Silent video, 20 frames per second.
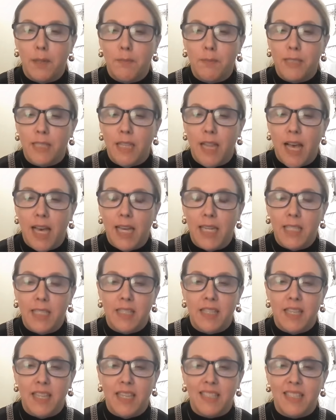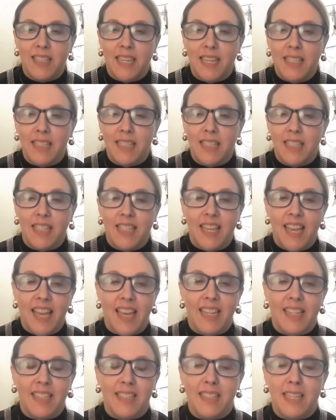Lib slides that Stacey
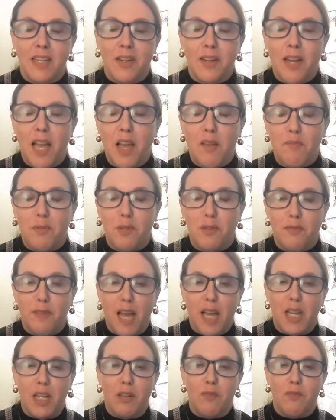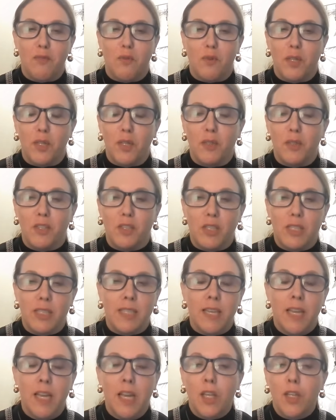and Sarah have provided for you to
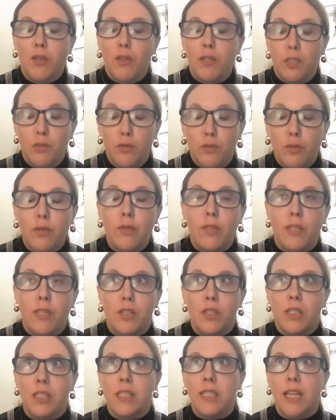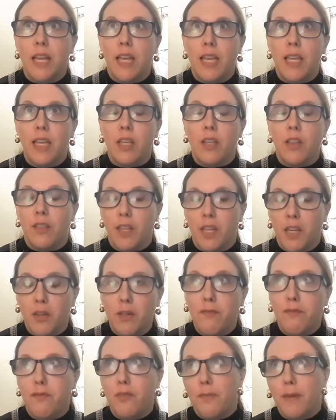just, you can truly just take their
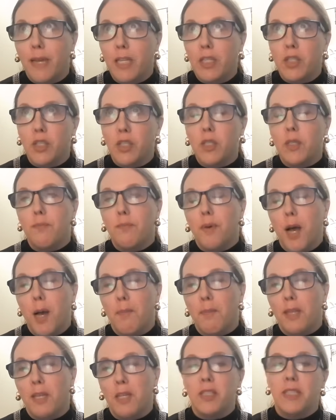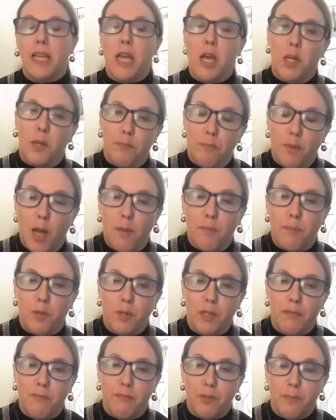information, pop theirs out, and pop
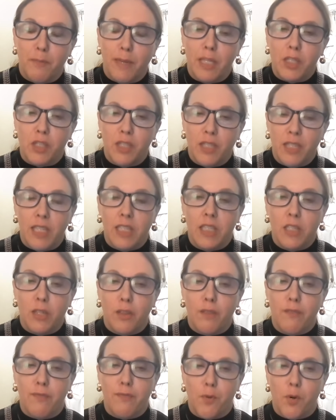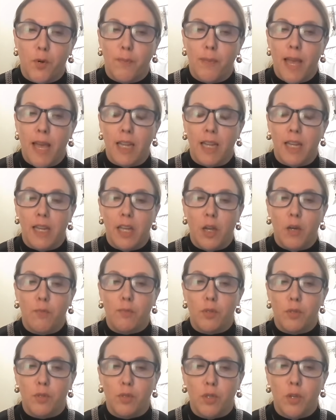your information into the format, and it
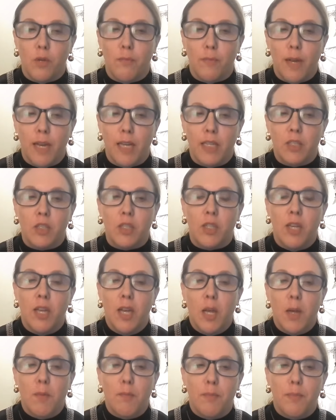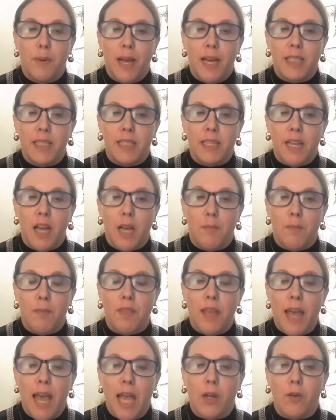helps you so much. But
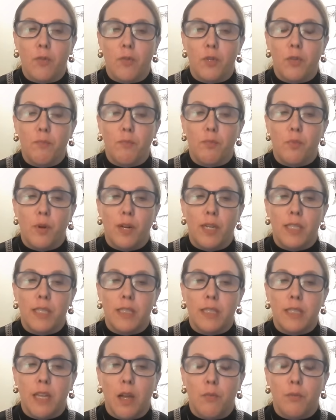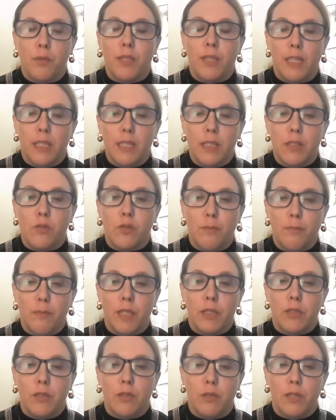that group was really
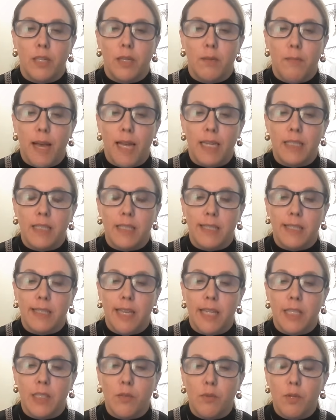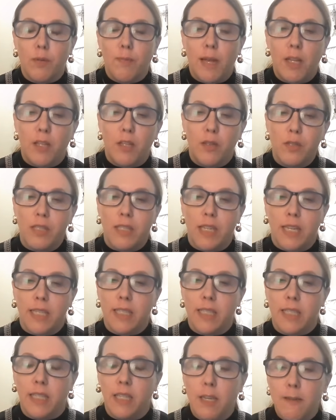instrumental in my success. What about you,
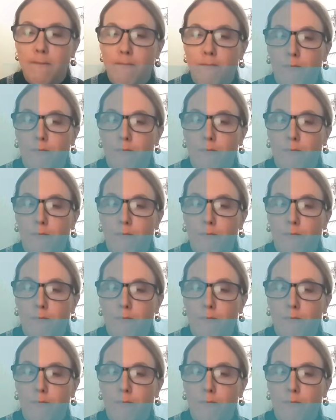Stacey?